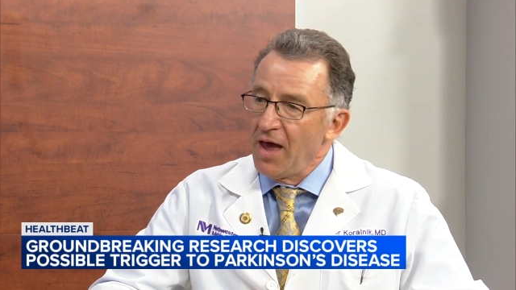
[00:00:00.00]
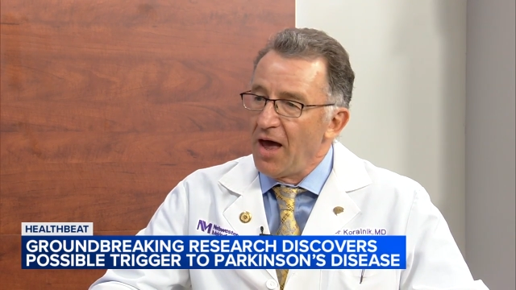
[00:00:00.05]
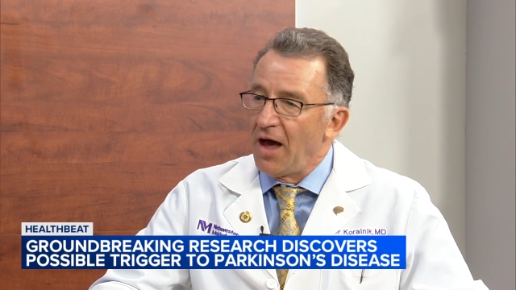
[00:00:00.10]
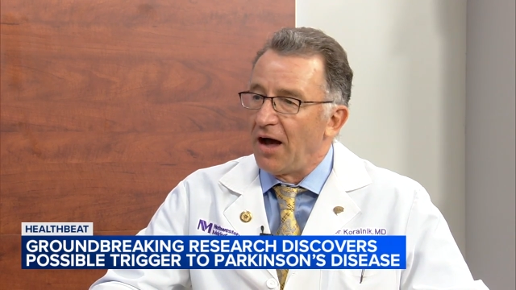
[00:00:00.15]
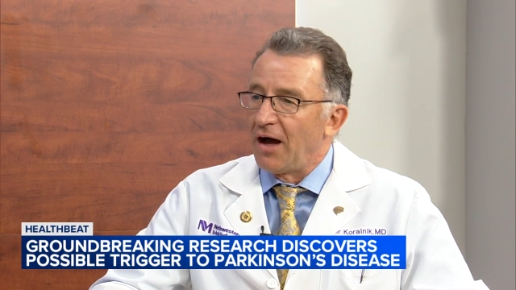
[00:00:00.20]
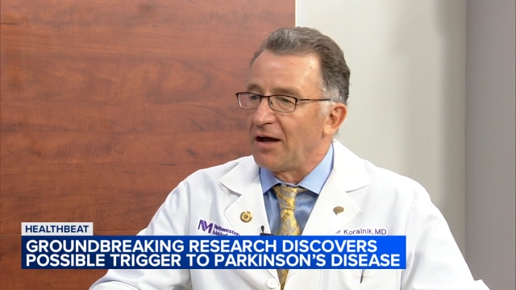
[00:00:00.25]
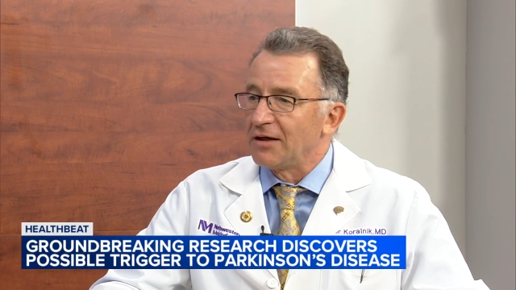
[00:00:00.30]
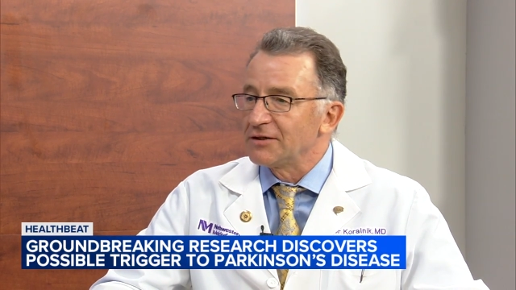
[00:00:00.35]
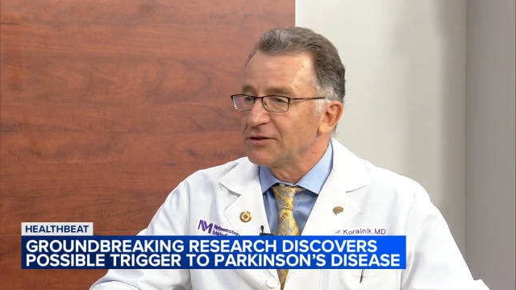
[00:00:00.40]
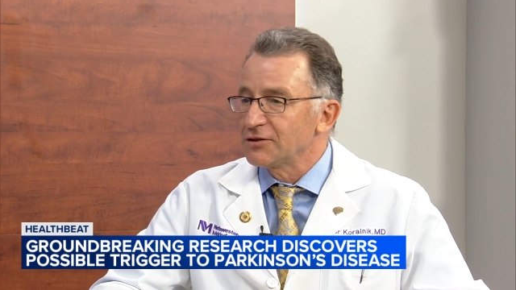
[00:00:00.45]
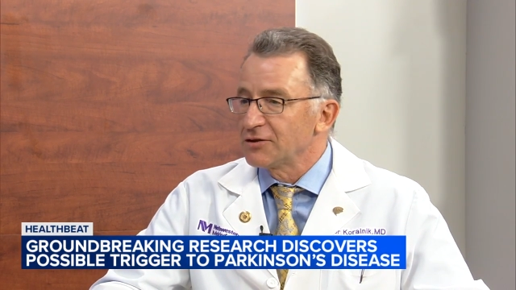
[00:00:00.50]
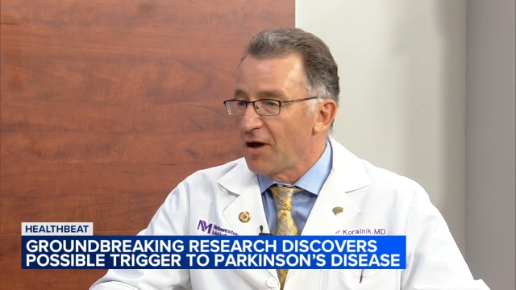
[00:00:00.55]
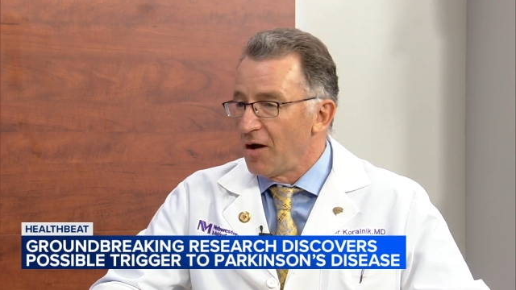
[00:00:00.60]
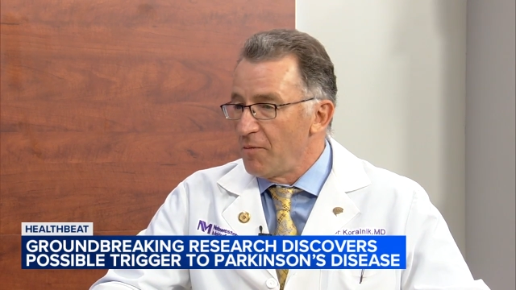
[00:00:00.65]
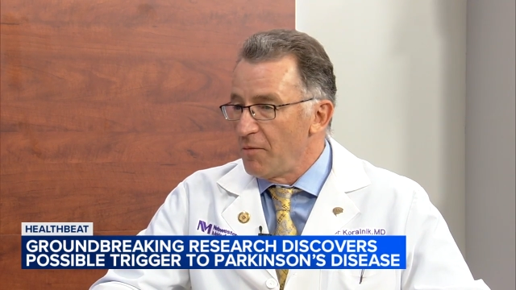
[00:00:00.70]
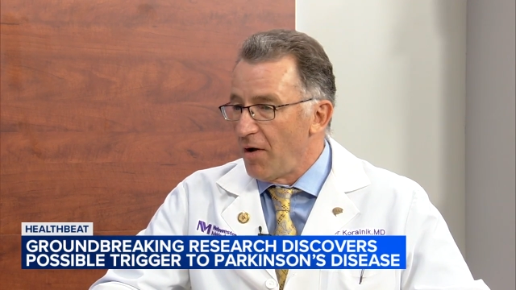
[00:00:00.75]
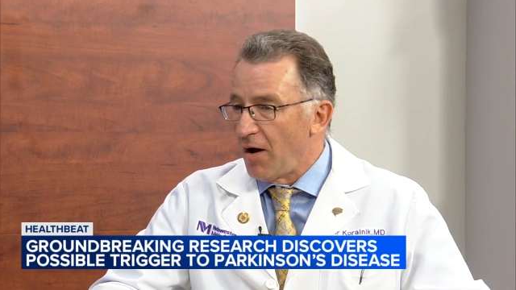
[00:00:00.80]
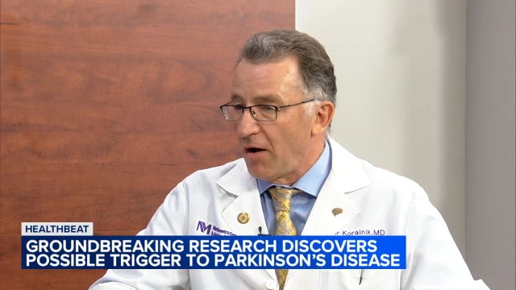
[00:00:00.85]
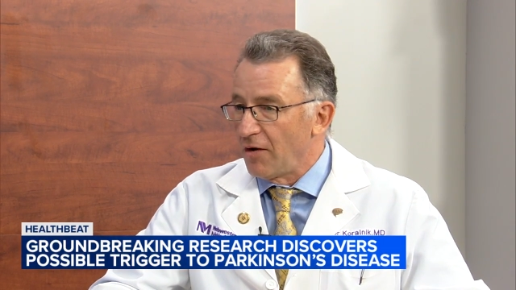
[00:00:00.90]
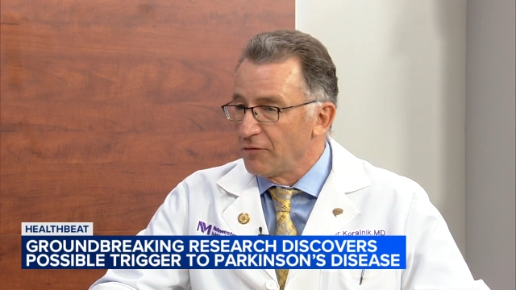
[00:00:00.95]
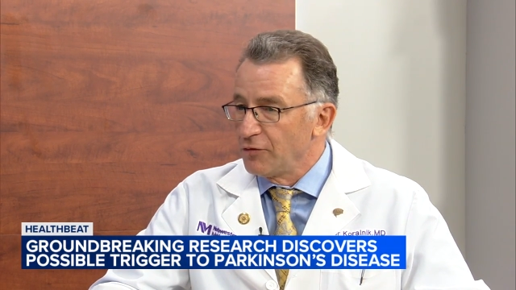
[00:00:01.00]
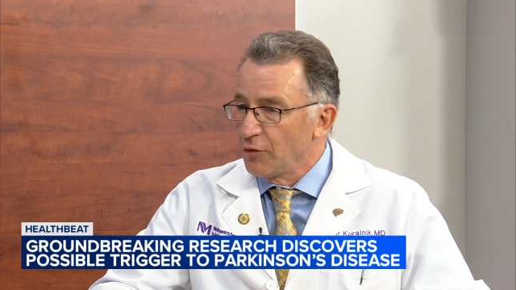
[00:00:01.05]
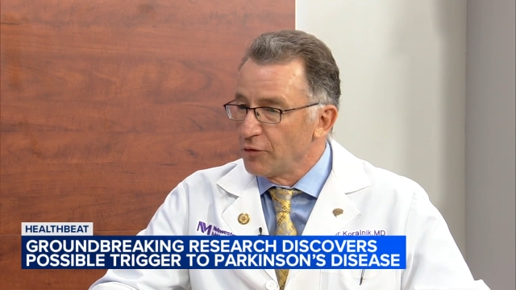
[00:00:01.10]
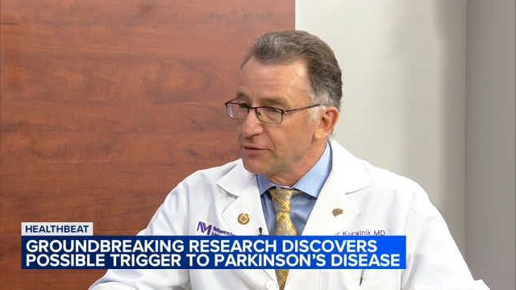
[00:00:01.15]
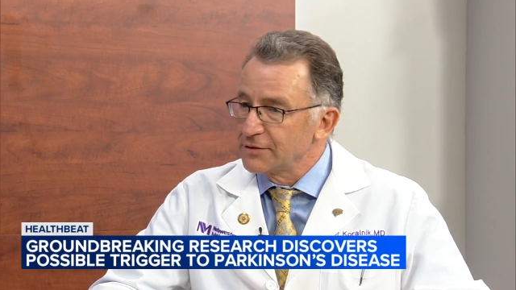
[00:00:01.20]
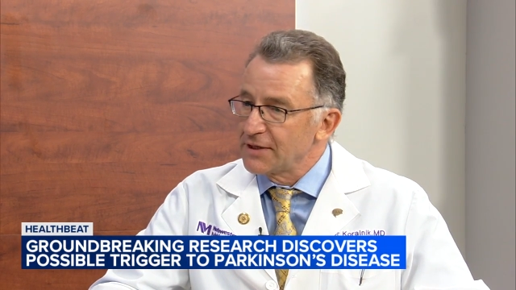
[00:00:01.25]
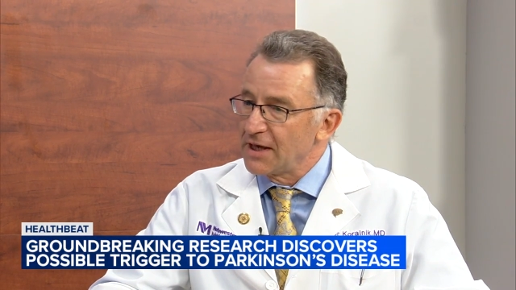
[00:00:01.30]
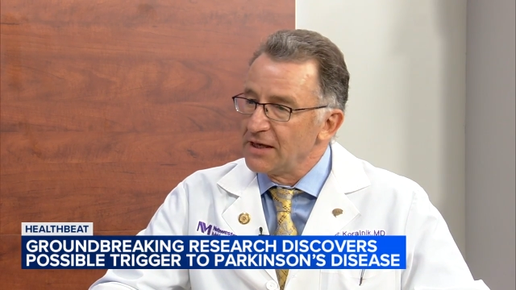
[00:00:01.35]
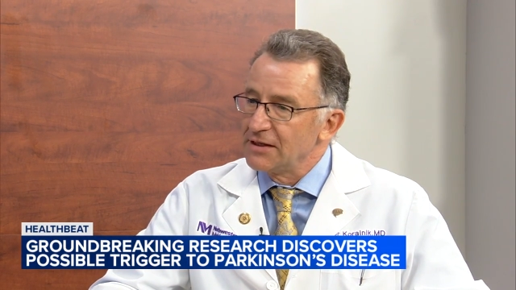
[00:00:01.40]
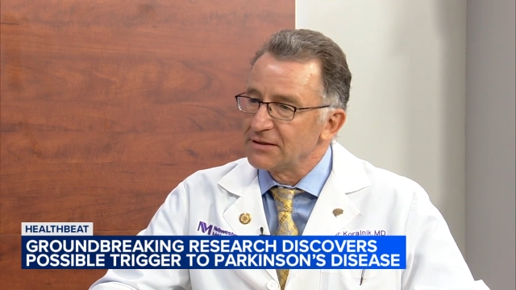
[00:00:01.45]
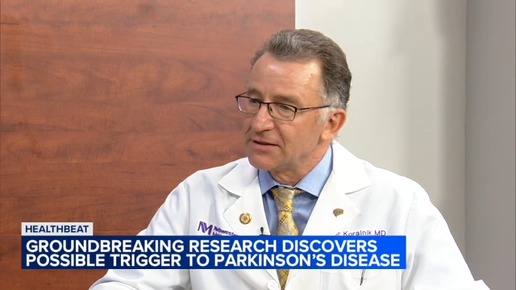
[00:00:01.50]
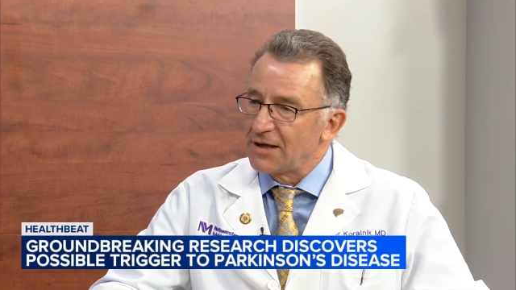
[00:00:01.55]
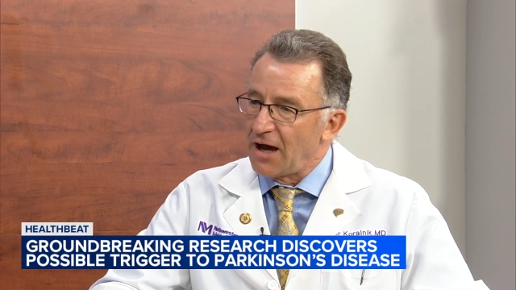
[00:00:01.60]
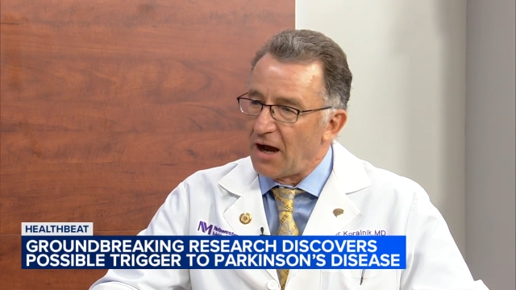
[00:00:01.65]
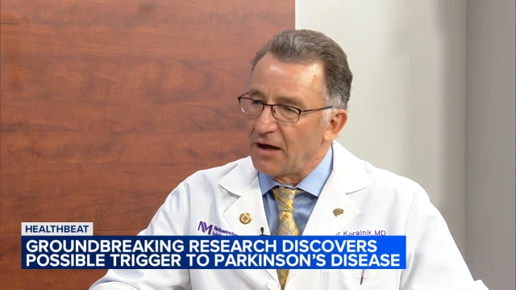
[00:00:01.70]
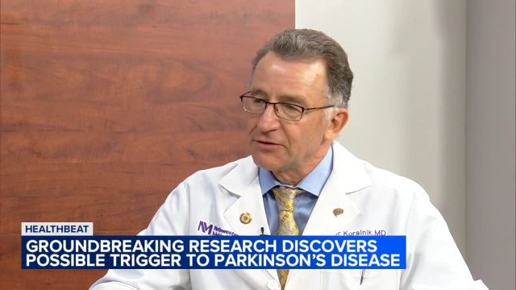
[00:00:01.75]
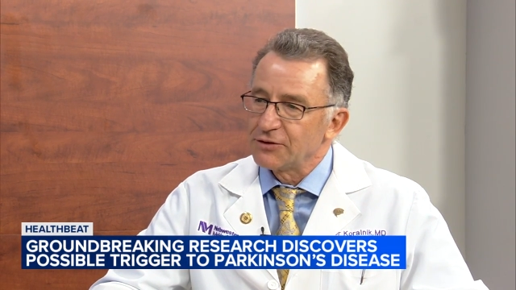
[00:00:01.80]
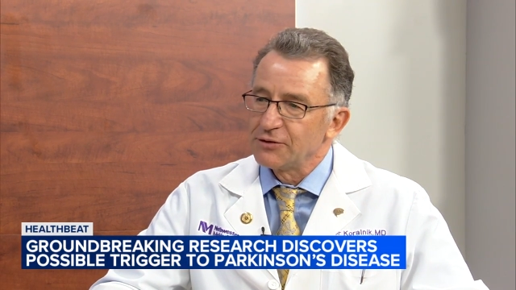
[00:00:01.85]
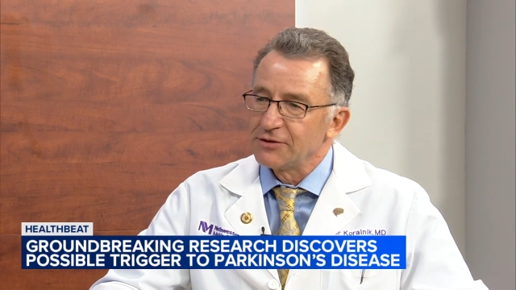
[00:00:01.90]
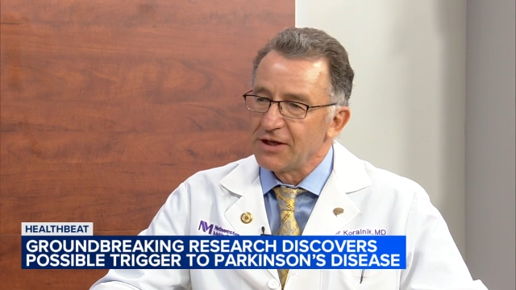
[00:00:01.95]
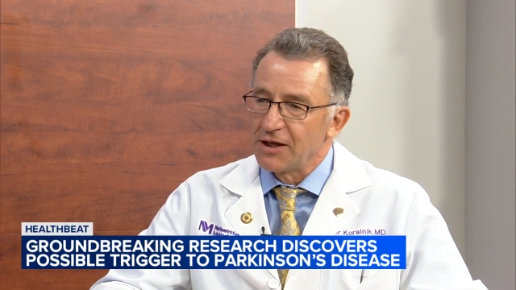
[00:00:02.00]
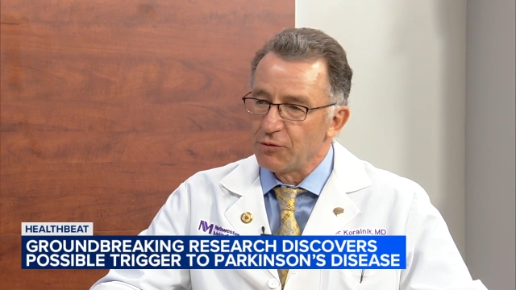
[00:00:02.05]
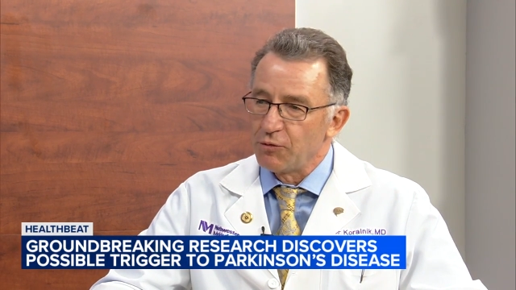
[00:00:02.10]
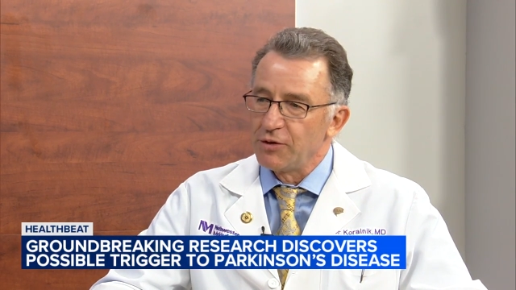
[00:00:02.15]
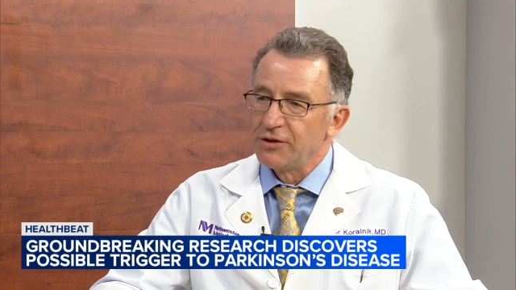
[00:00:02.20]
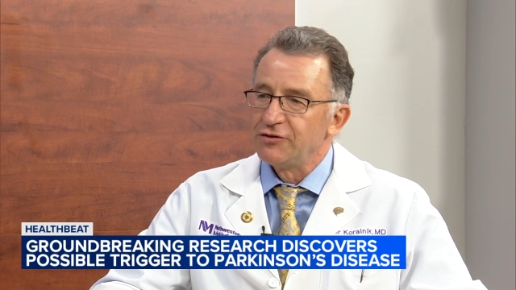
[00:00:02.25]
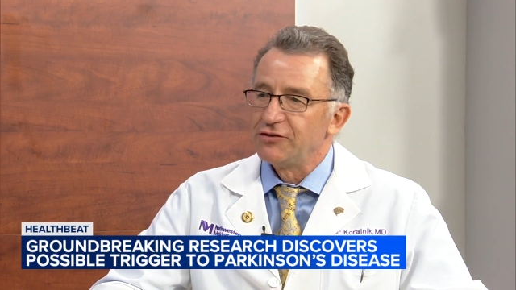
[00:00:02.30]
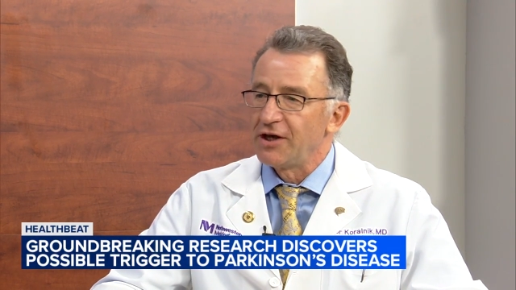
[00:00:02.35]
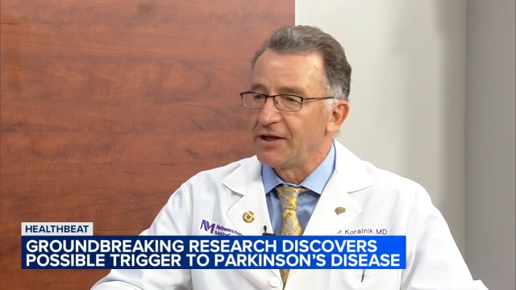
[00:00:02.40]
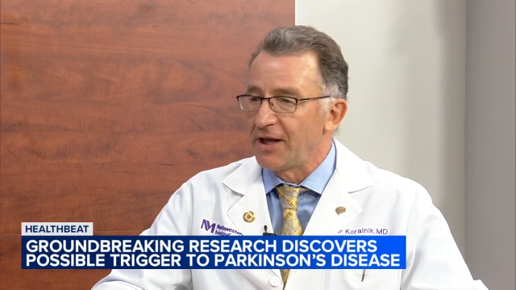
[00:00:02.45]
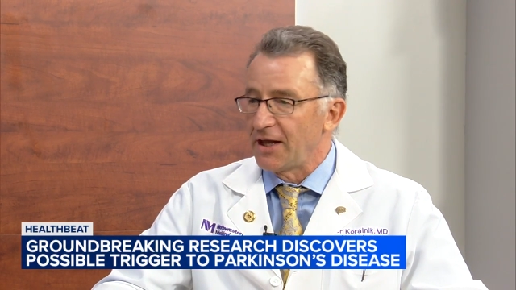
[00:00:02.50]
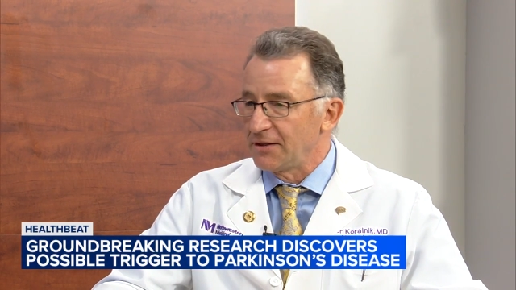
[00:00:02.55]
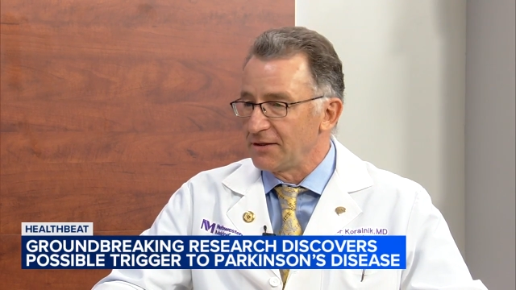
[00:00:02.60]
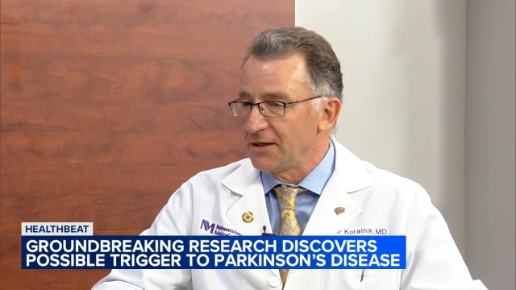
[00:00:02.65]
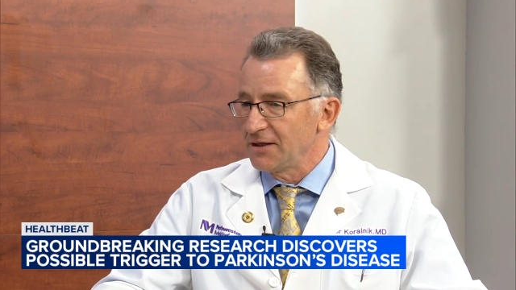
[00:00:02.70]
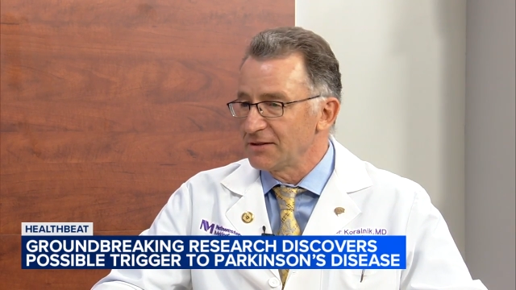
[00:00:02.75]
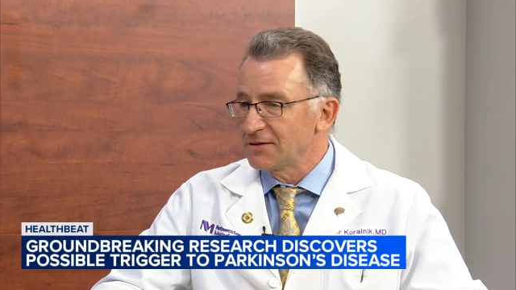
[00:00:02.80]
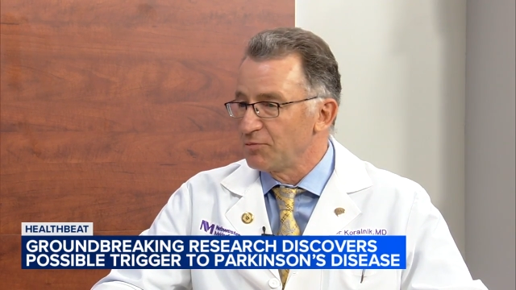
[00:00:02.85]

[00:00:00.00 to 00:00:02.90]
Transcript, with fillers: Uh, some of those cases are associated with genetics,